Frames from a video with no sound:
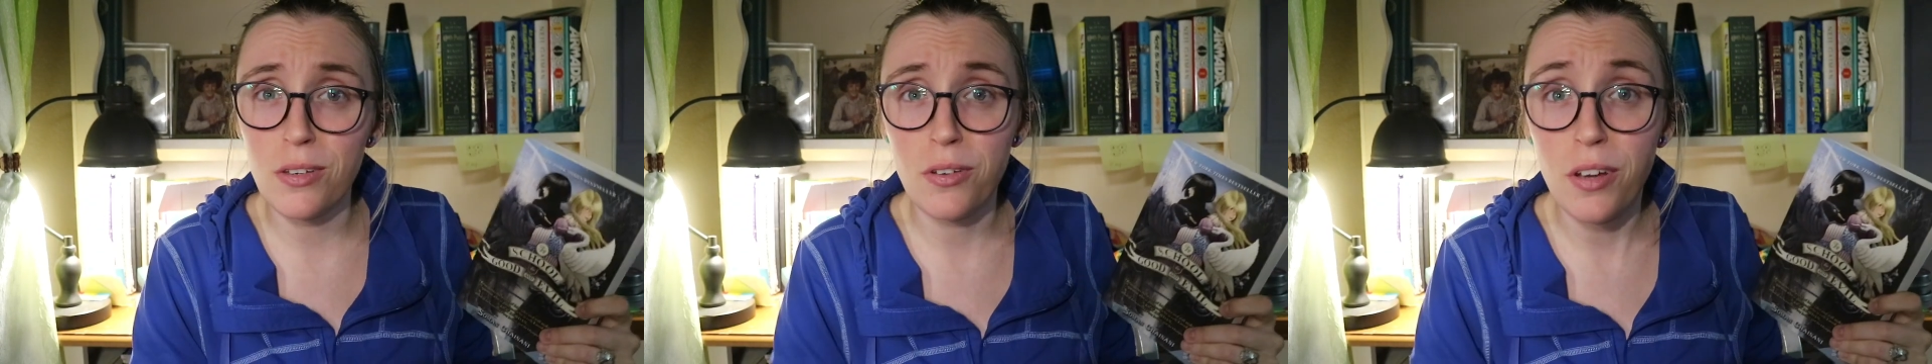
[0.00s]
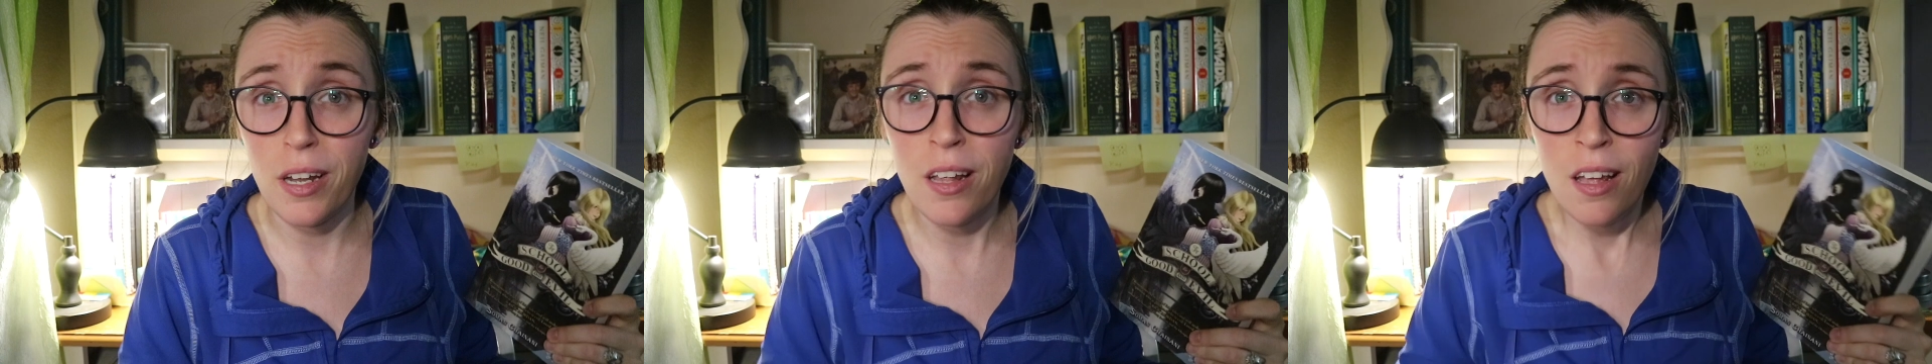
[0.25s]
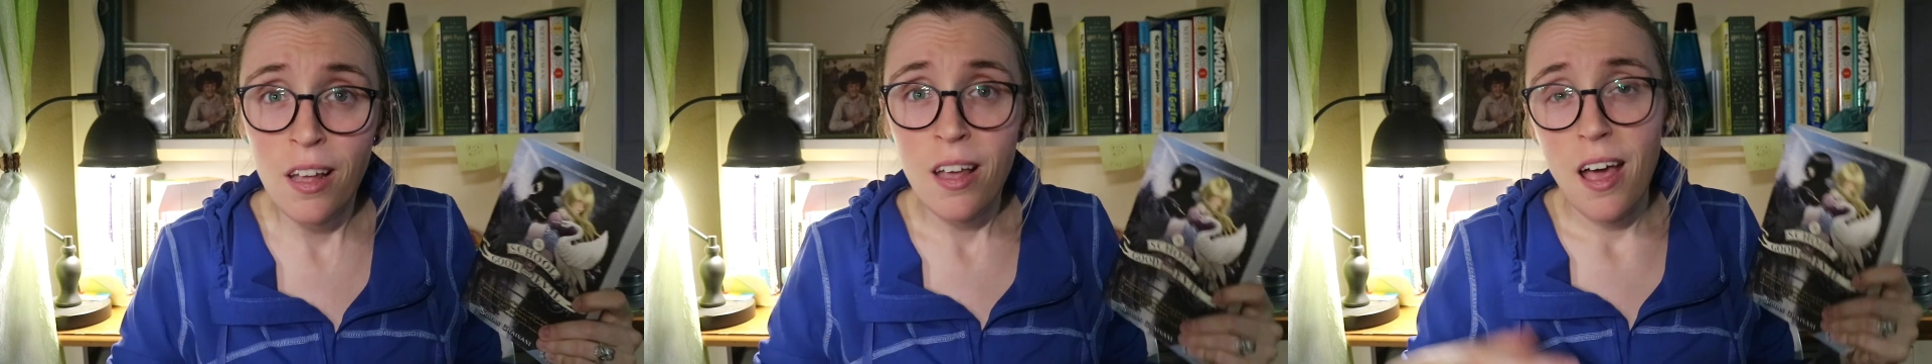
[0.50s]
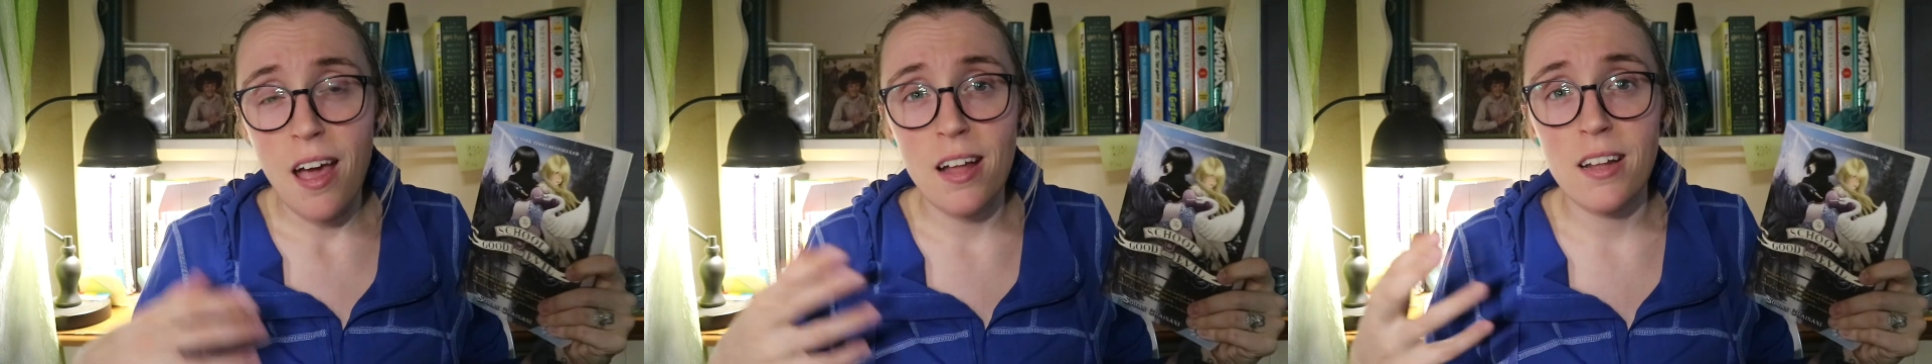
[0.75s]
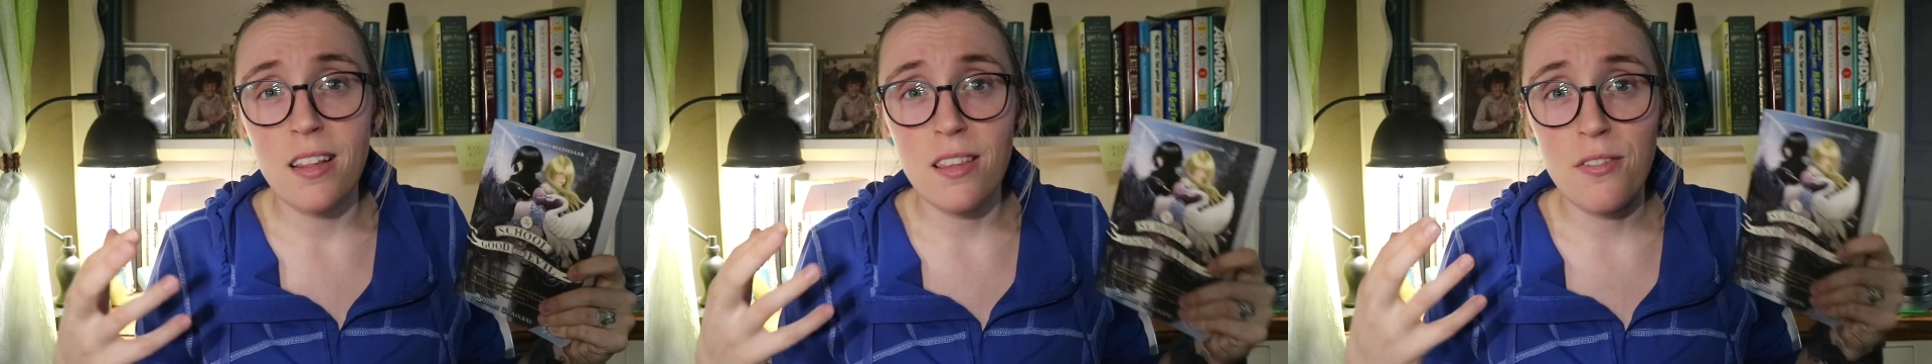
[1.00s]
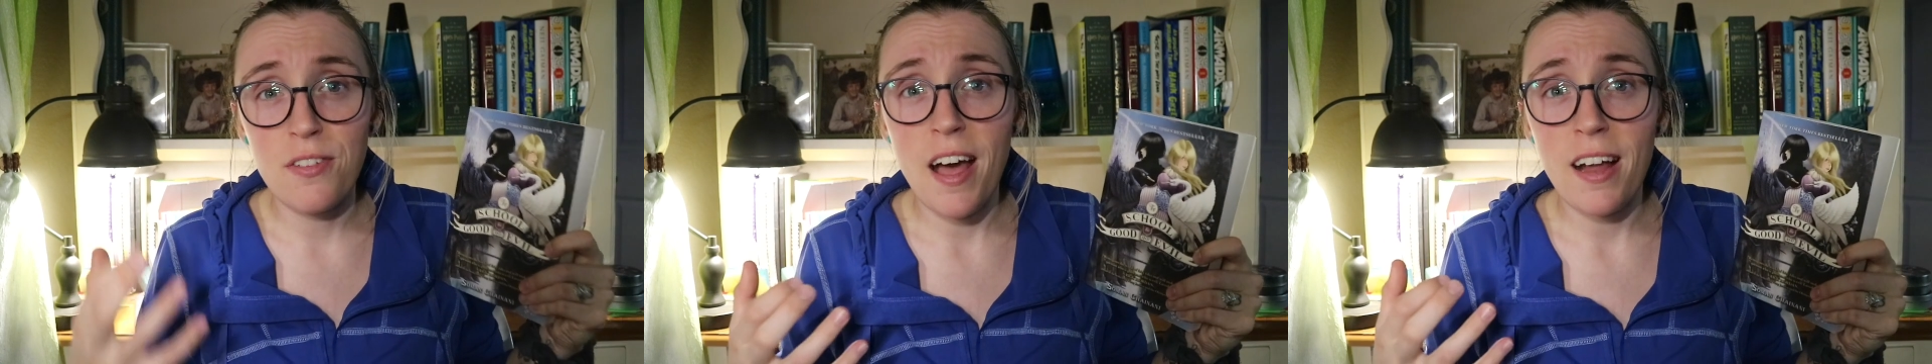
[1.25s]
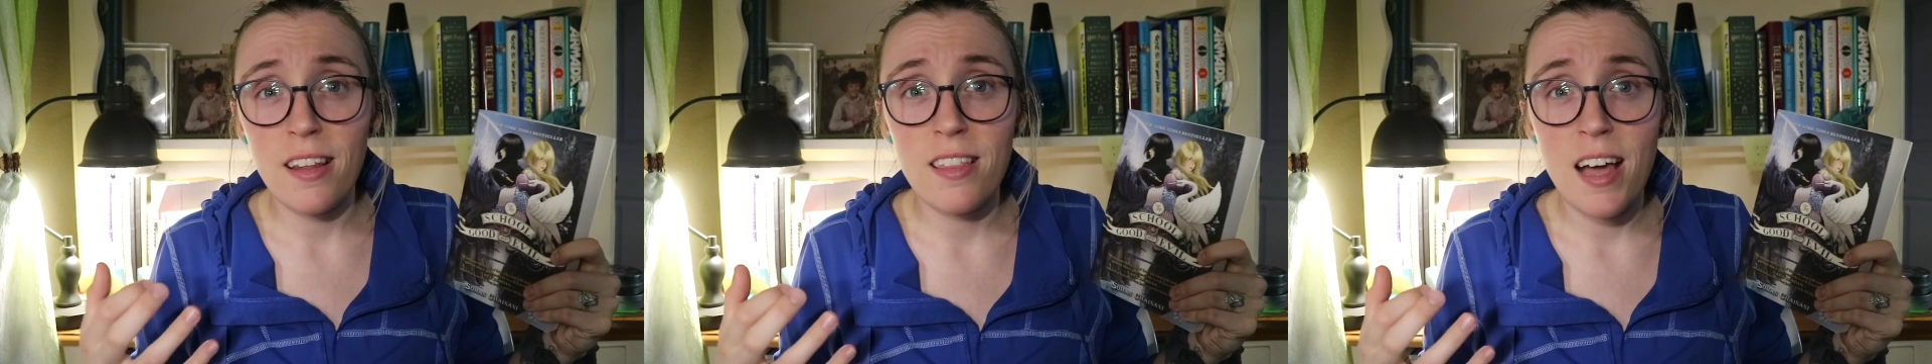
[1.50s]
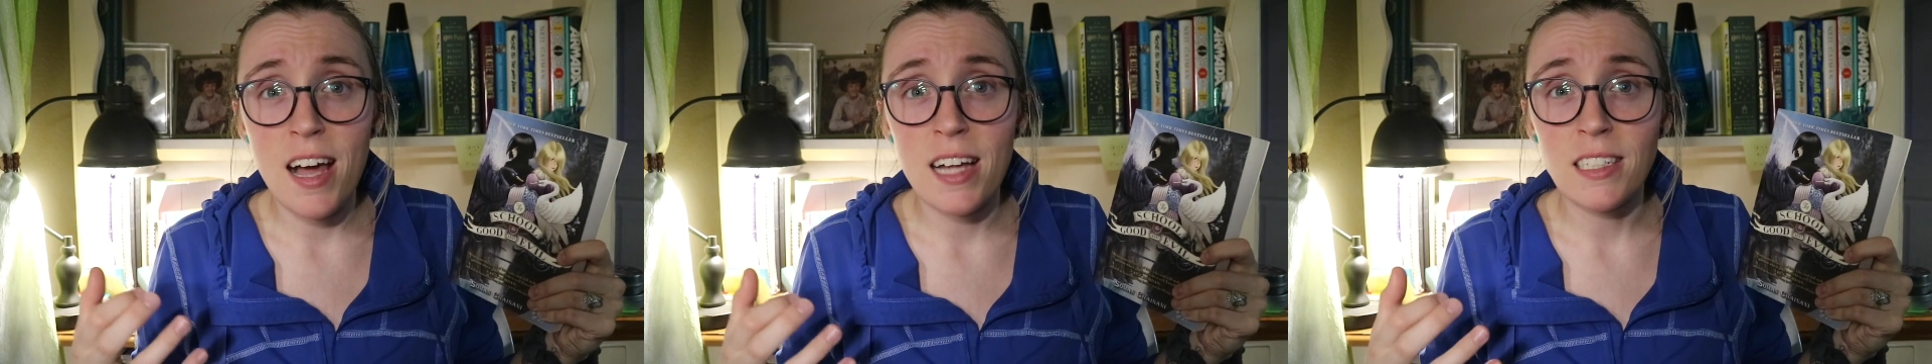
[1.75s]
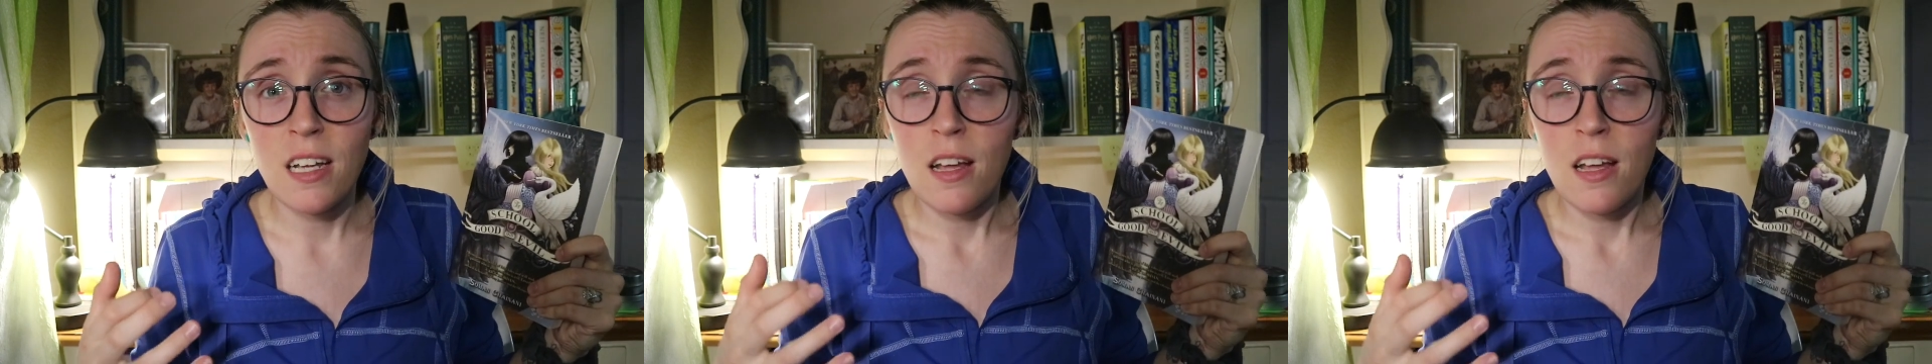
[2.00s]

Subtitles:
good, and the fact that